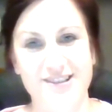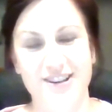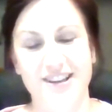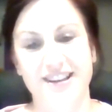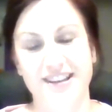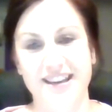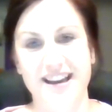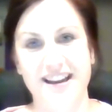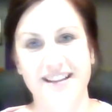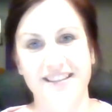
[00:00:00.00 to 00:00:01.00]
So
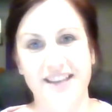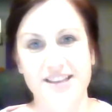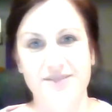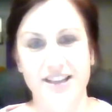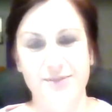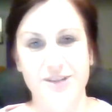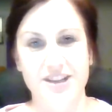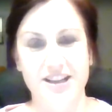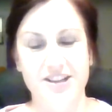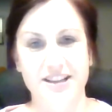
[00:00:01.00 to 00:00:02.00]
yeah, thanks for letting me
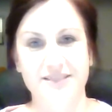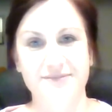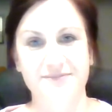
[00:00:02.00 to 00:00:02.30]
share, Jana.